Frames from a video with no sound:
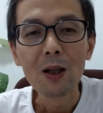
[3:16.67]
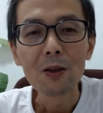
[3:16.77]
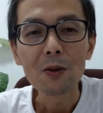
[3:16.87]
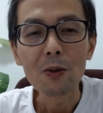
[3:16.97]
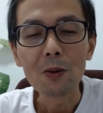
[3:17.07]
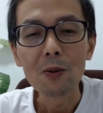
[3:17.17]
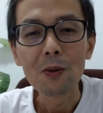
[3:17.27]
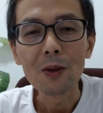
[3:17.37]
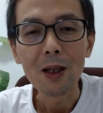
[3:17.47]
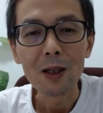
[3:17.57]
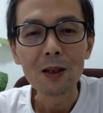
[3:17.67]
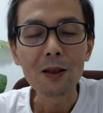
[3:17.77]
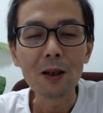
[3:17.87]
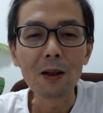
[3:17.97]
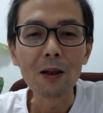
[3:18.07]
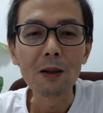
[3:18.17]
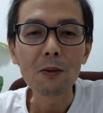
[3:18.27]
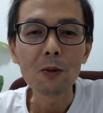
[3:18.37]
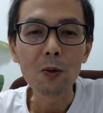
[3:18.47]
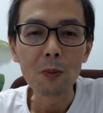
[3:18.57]
So that is,
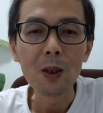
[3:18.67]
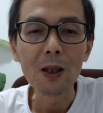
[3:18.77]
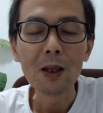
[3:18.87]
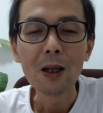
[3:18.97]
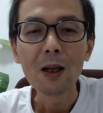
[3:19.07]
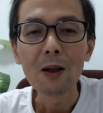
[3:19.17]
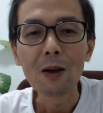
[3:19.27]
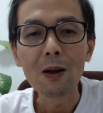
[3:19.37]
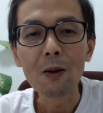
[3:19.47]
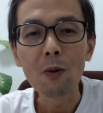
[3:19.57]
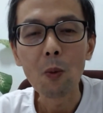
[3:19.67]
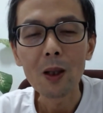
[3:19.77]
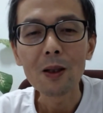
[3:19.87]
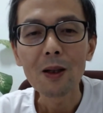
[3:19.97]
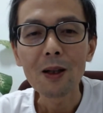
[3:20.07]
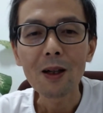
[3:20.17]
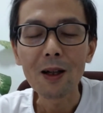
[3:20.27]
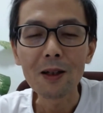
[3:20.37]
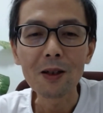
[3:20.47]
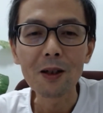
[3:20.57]
to me, what
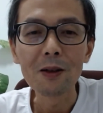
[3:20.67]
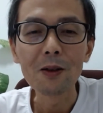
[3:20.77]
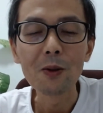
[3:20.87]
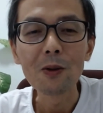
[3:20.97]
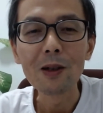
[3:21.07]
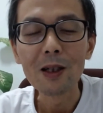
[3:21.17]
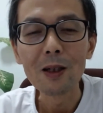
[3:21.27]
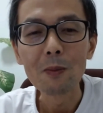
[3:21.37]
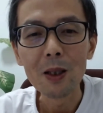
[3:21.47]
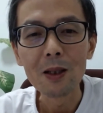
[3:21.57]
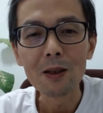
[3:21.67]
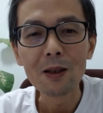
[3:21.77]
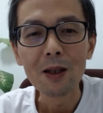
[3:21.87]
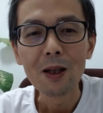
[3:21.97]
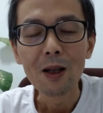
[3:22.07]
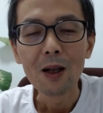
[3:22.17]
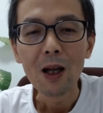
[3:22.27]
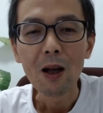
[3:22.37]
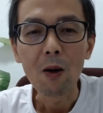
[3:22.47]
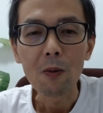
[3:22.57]
classical ukulele means.
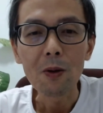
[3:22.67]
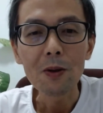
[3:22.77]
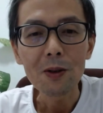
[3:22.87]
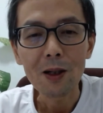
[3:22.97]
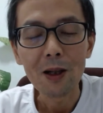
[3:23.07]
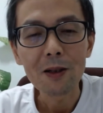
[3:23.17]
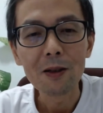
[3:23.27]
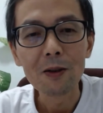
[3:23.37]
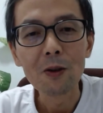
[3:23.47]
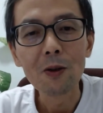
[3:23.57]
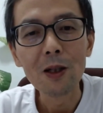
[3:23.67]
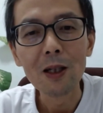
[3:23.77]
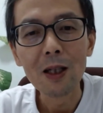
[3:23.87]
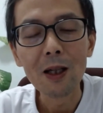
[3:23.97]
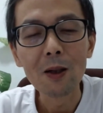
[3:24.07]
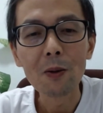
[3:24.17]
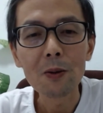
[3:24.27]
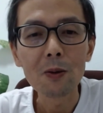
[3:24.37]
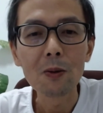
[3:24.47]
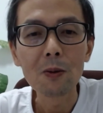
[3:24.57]
Of course, classical ukulele can
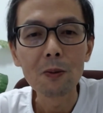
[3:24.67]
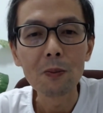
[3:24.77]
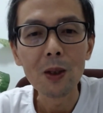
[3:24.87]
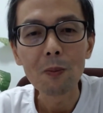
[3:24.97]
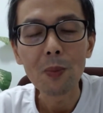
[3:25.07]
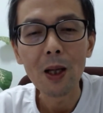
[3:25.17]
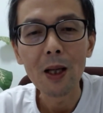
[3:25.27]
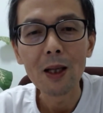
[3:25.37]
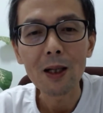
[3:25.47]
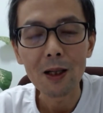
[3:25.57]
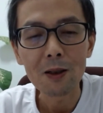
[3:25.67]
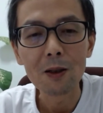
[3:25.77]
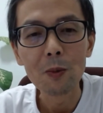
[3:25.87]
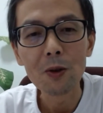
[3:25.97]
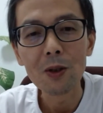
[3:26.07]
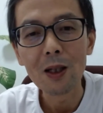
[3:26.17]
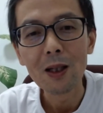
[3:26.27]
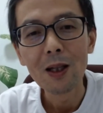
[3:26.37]
also mean playing classical music,